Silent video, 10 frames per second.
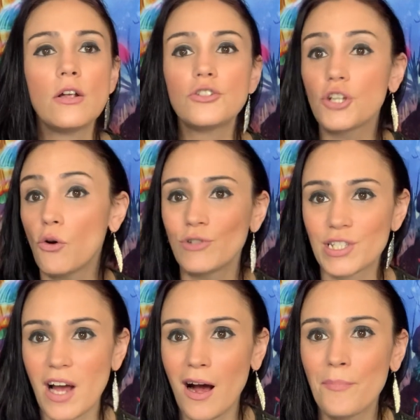don't
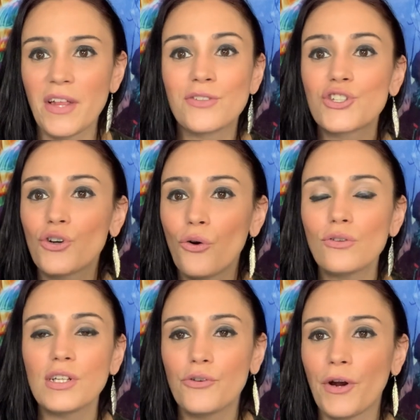stop. That's
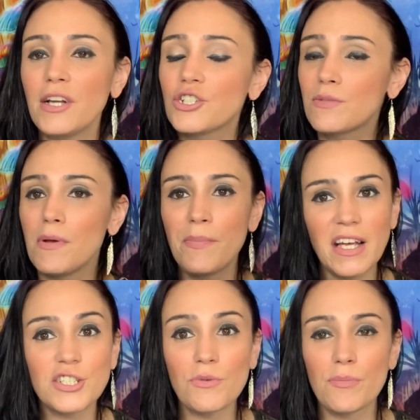totally great. Just be
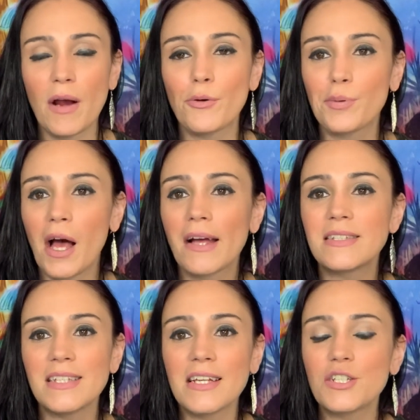patient with my replies.
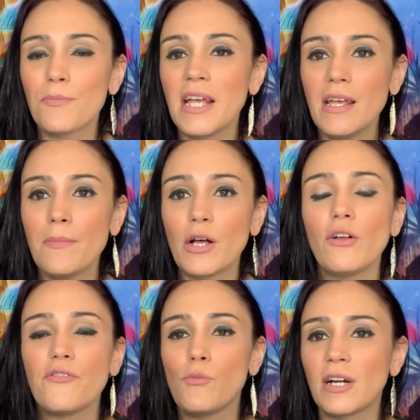Send it to my email
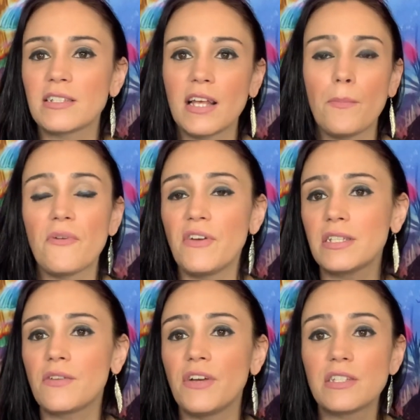if you want to set up a
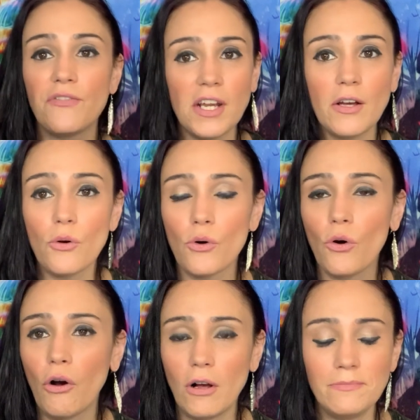face-to-face video
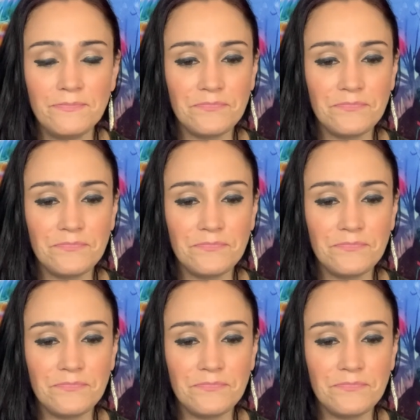call.